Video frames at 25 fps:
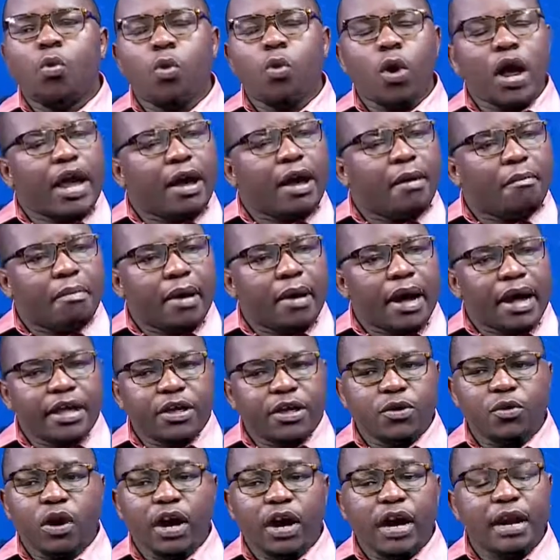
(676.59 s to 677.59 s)
whereby
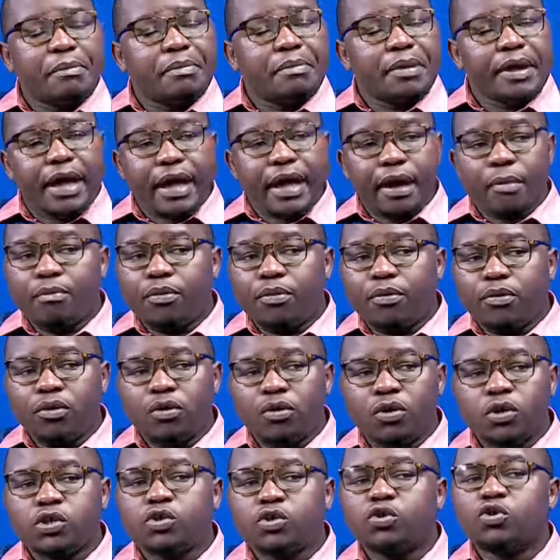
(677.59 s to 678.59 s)
you can be
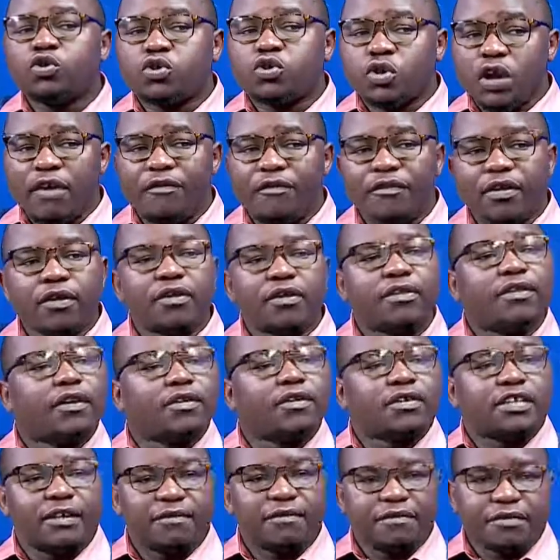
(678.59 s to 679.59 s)
able to travel
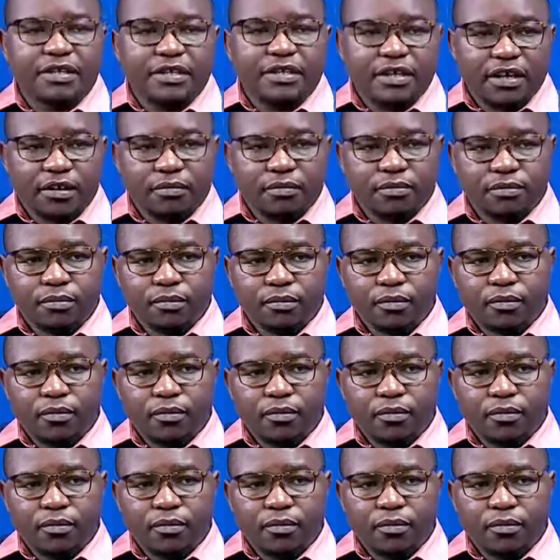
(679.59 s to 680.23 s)
without a visa.